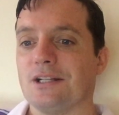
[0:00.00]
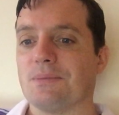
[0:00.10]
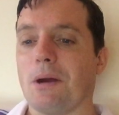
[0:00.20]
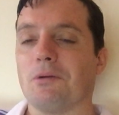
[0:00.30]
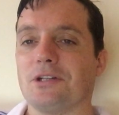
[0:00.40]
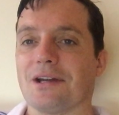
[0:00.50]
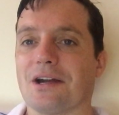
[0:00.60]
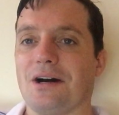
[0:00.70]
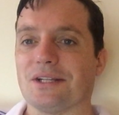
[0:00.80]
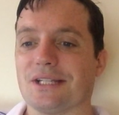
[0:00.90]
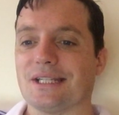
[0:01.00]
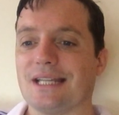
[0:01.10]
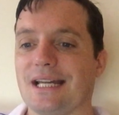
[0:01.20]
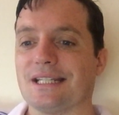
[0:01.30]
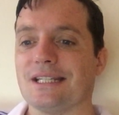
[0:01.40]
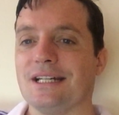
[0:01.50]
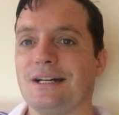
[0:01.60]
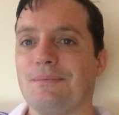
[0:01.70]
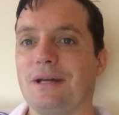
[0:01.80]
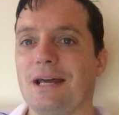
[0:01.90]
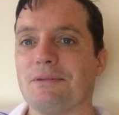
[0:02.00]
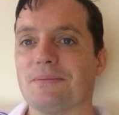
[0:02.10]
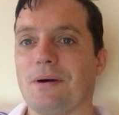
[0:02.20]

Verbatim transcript: Despite what Tucker Carlson says, Malema's